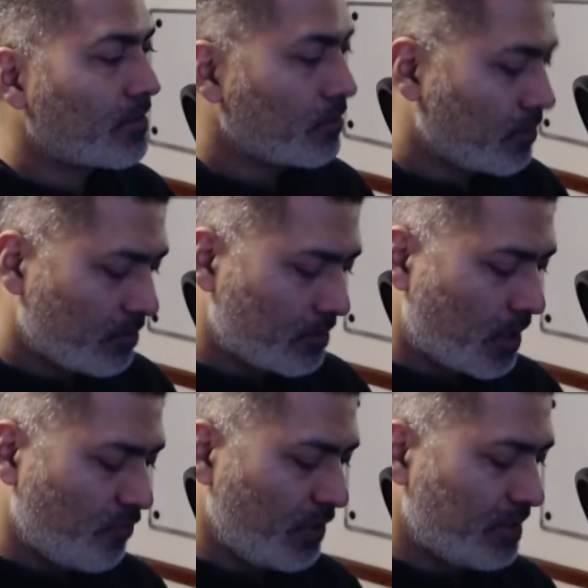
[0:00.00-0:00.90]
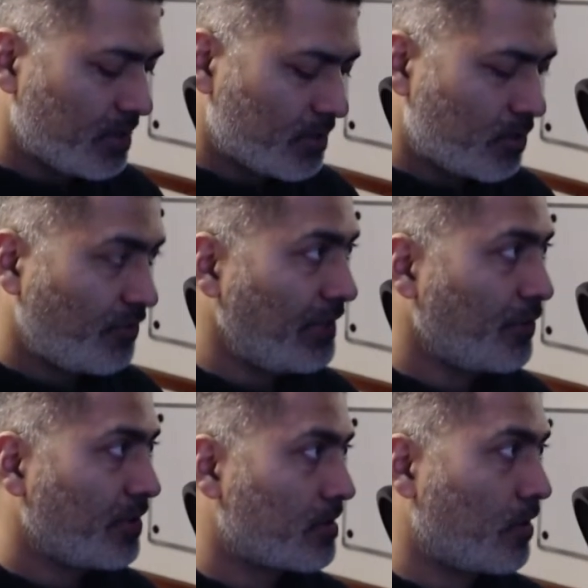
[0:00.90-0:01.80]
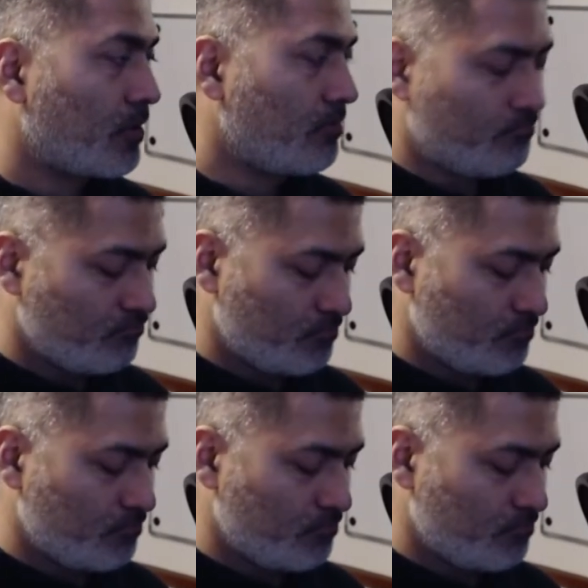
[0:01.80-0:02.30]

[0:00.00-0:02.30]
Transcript: So now the video is now